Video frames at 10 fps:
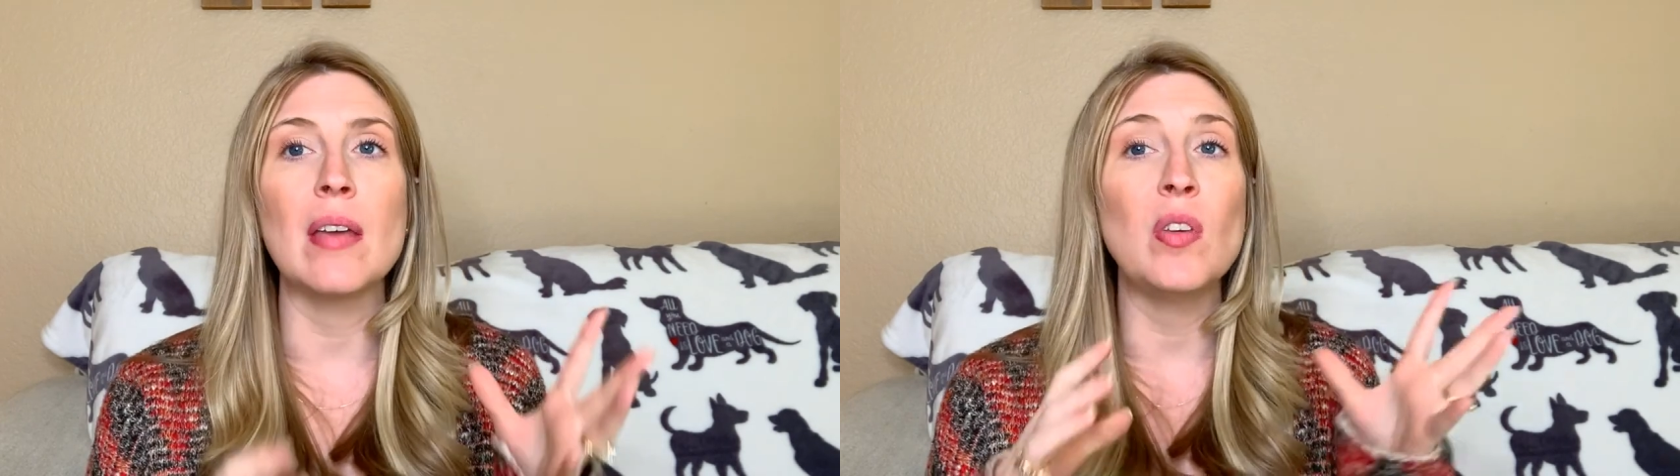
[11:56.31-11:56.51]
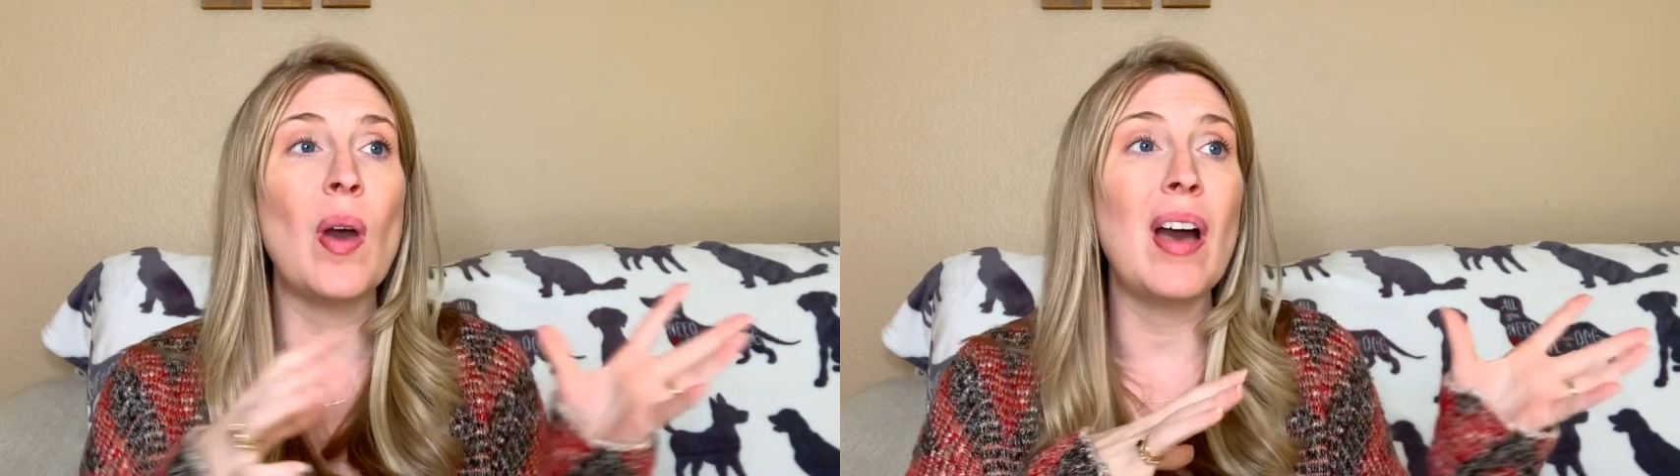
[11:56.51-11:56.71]

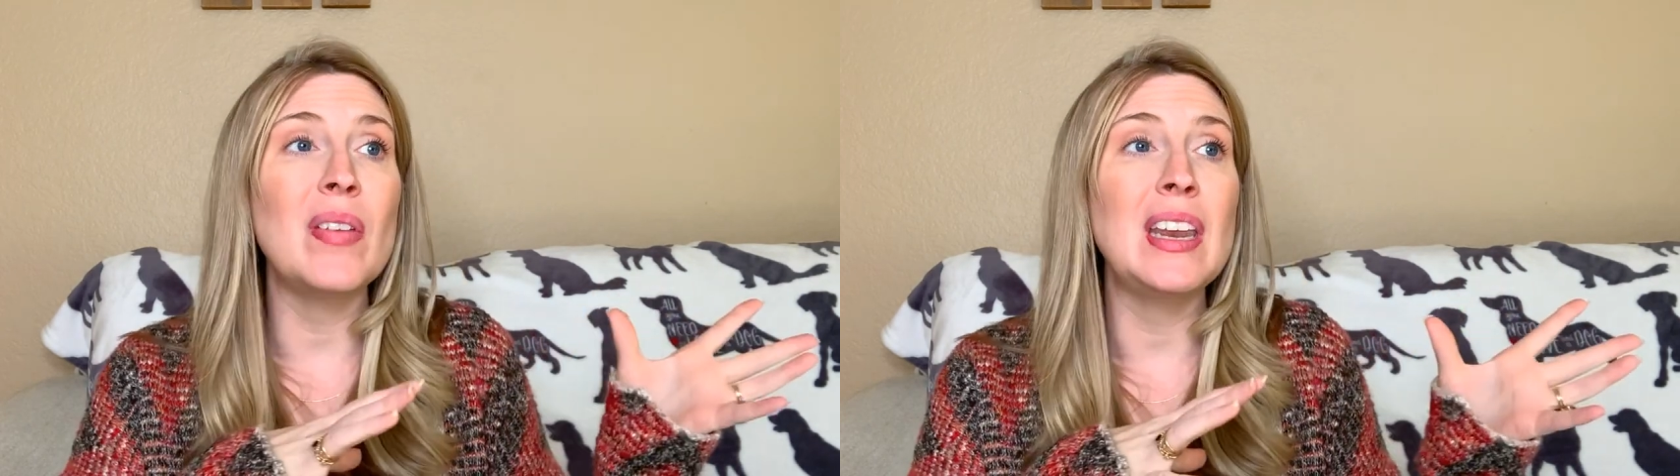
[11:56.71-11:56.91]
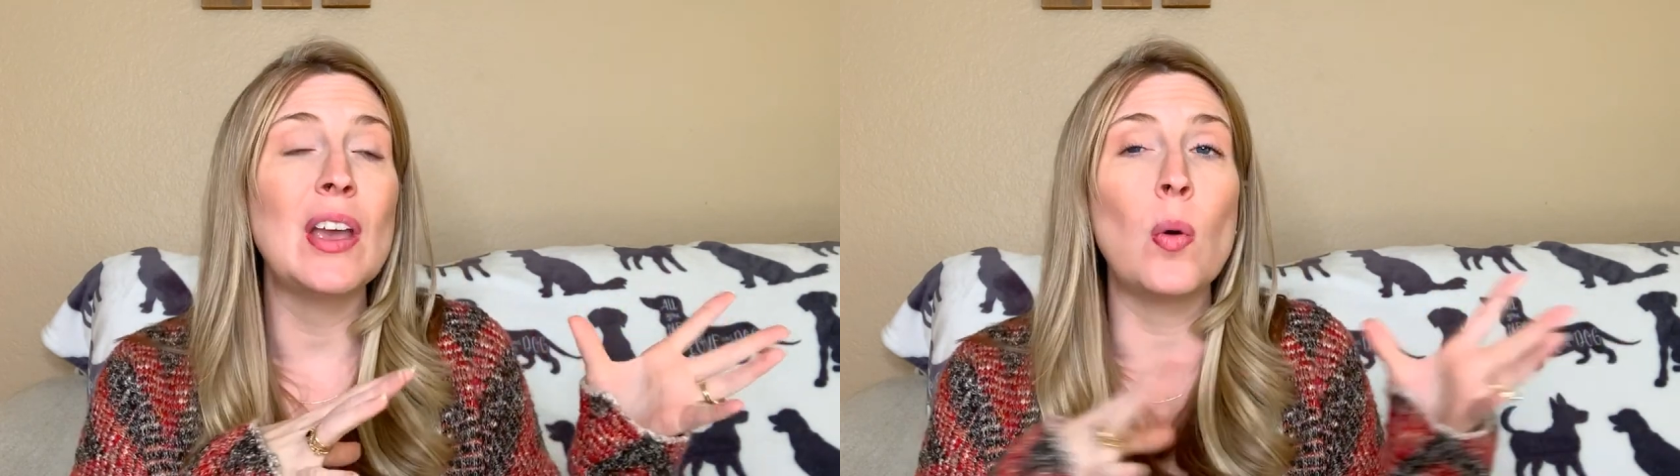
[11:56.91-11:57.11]
If you have
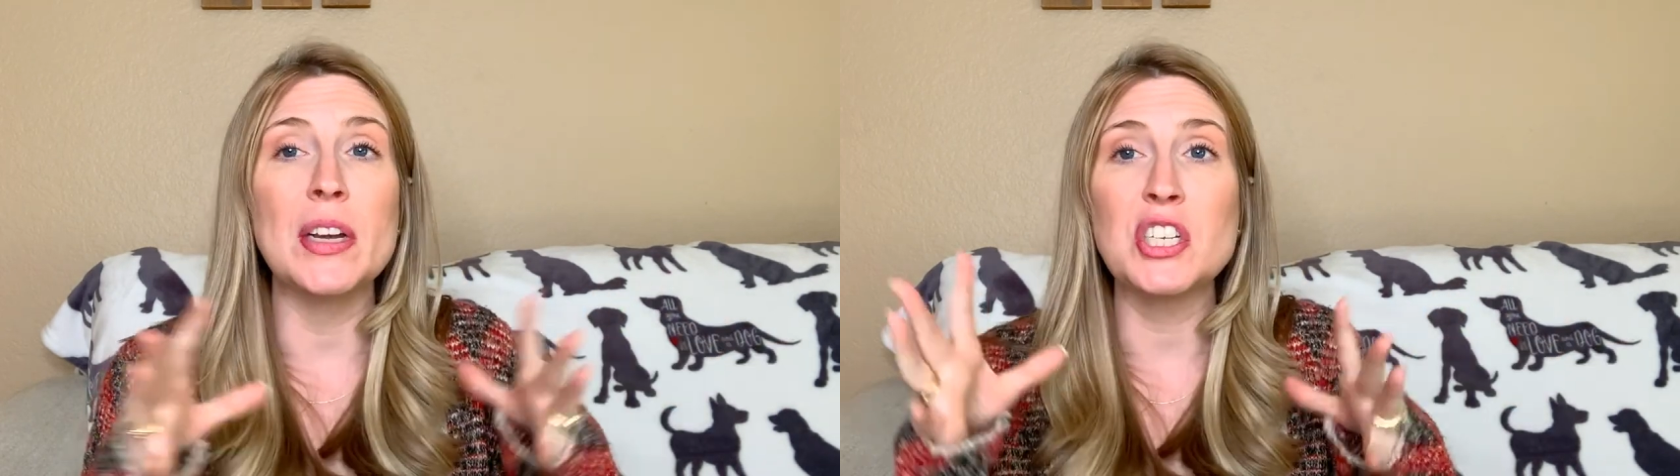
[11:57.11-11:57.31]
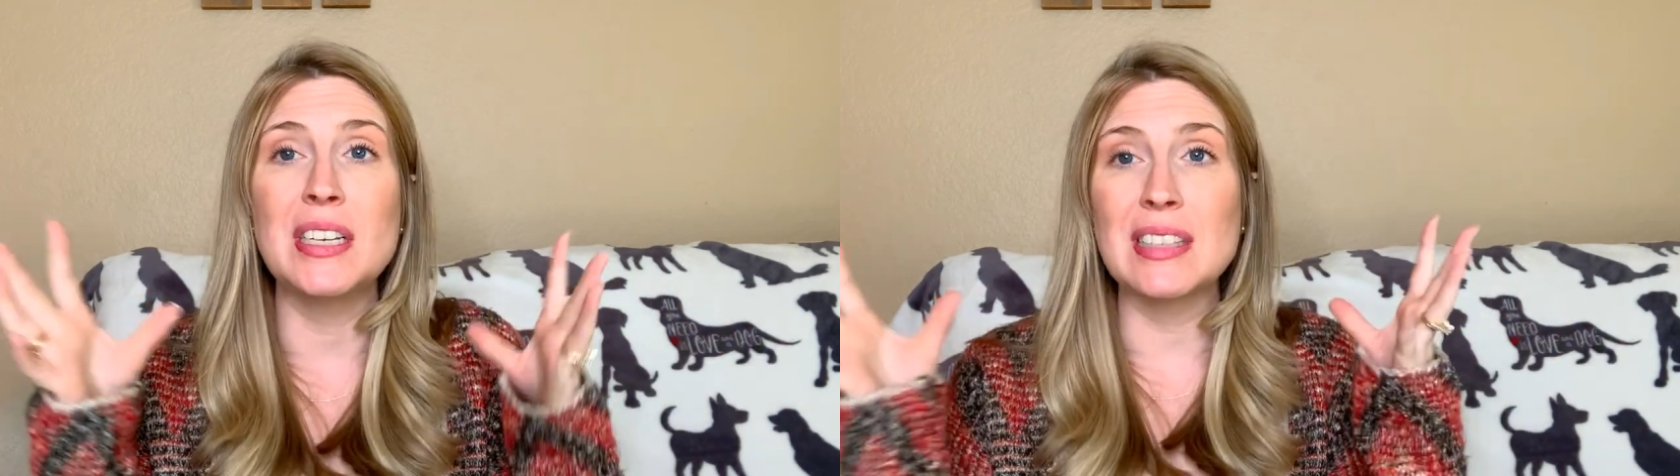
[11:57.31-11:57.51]
any
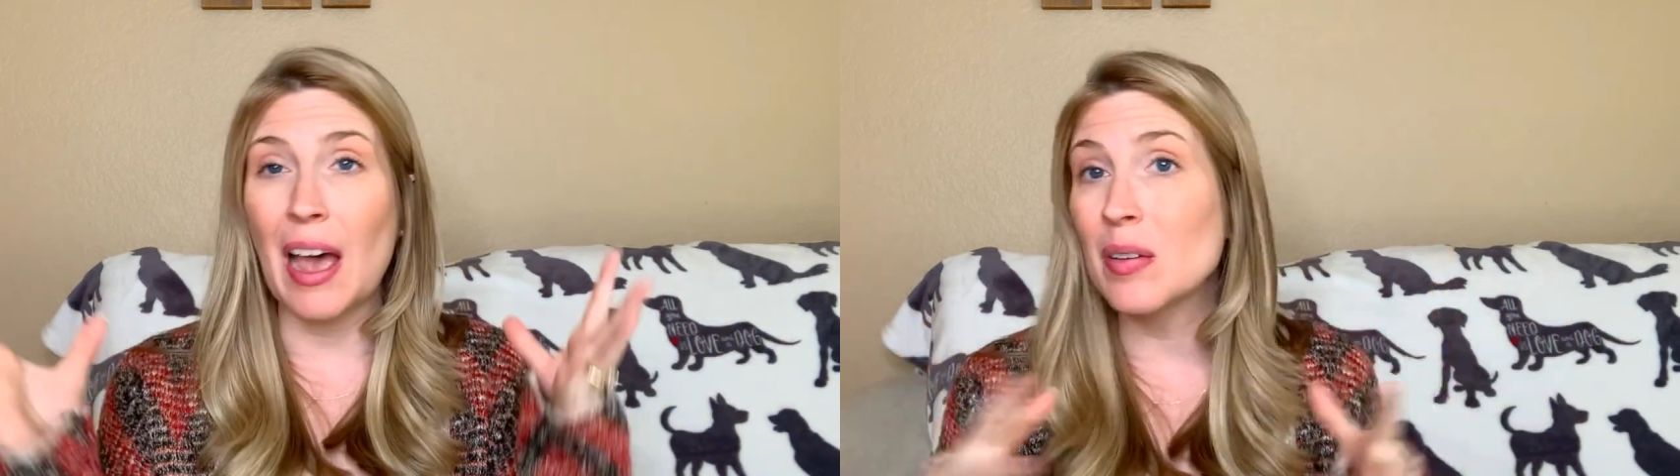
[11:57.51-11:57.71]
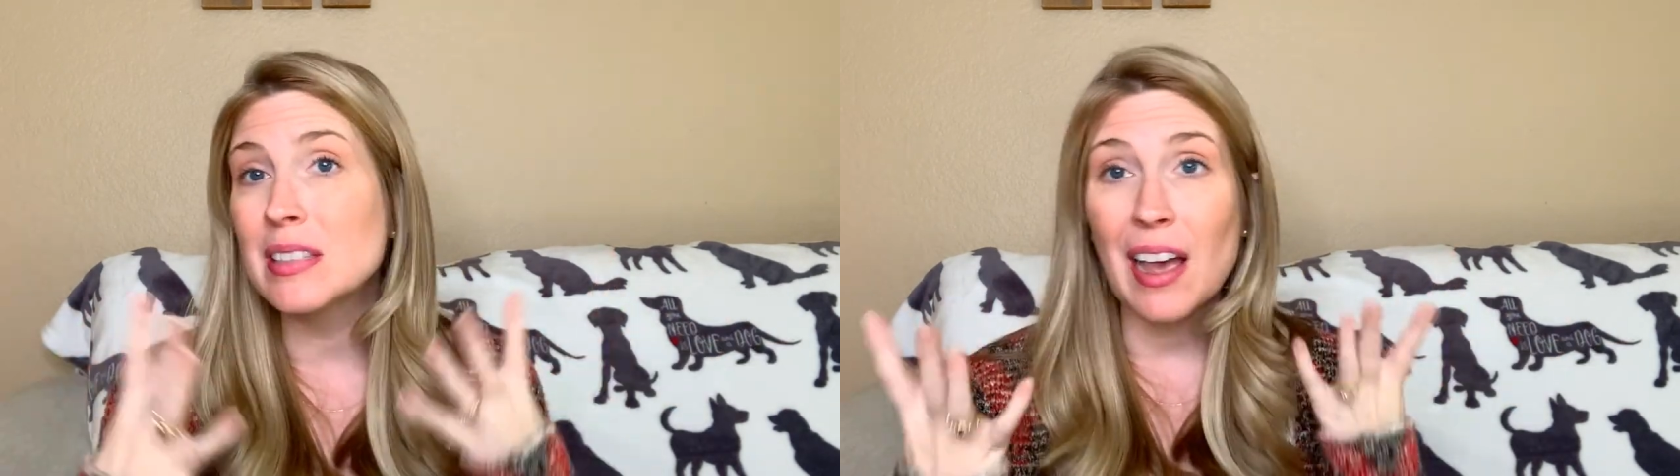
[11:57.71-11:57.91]
questions
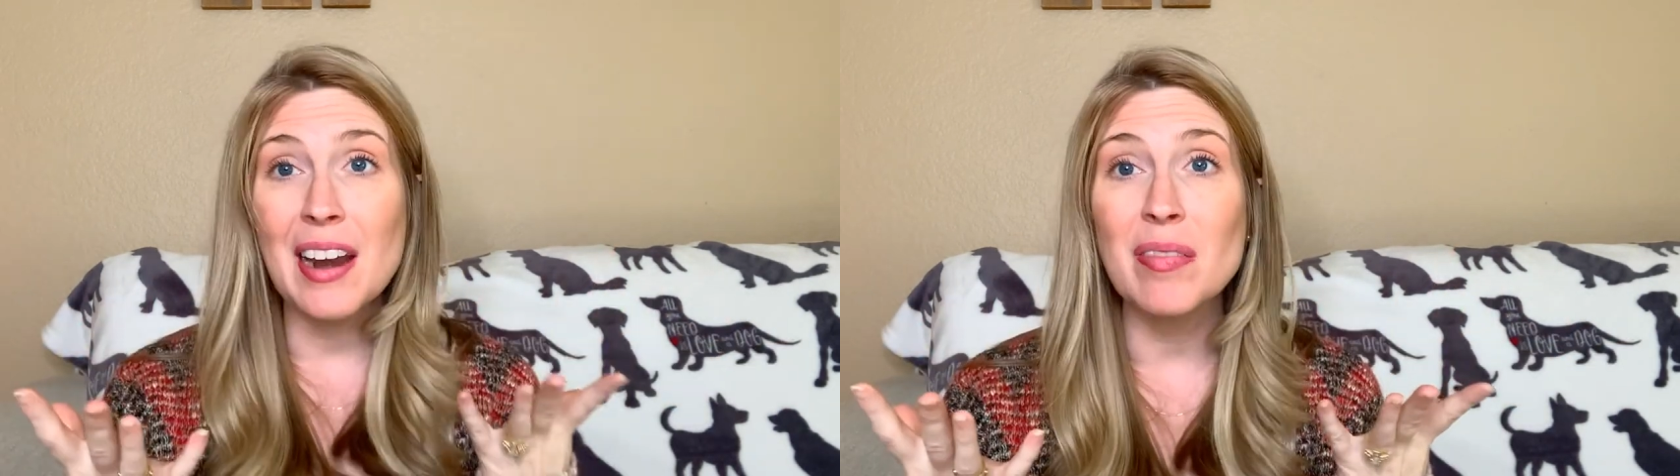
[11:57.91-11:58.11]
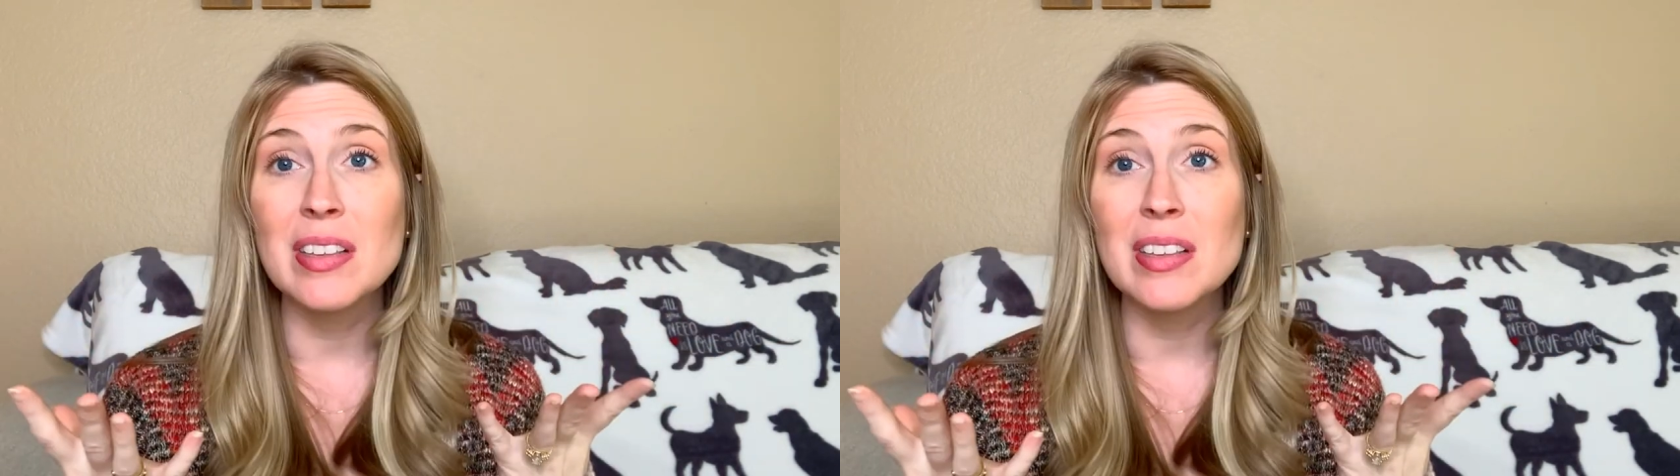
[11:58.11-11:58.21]
outside